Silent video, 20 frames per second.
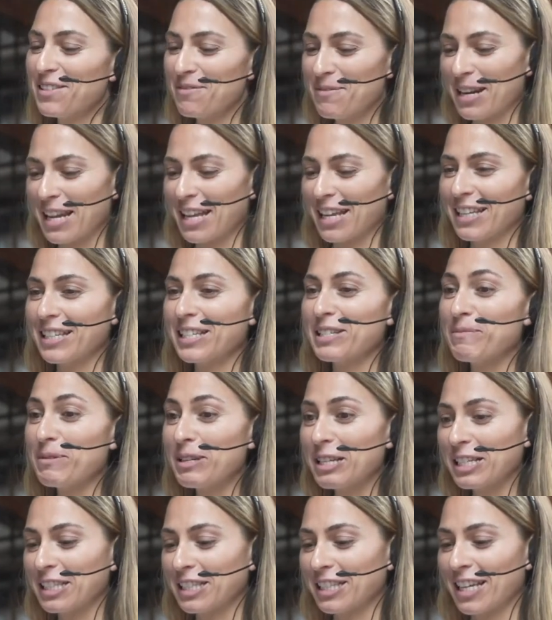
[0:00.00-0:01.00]
support is
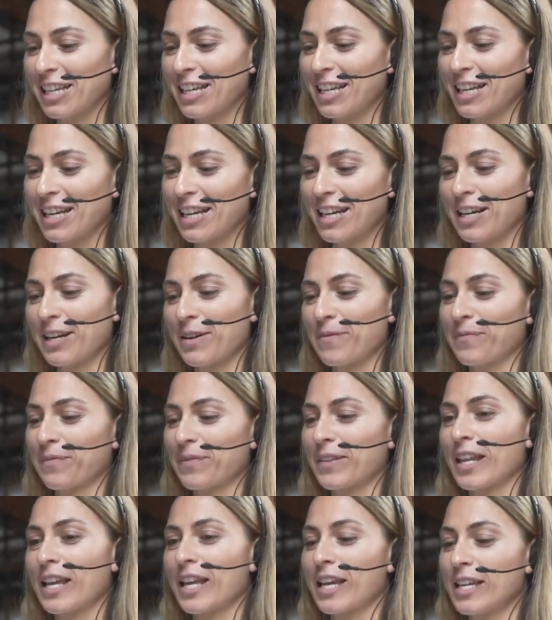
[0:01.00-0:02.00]
still there for both
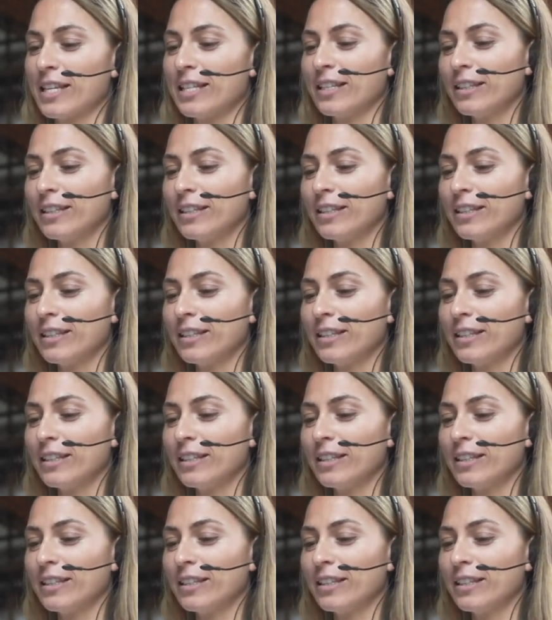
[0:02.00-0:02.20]
platforms.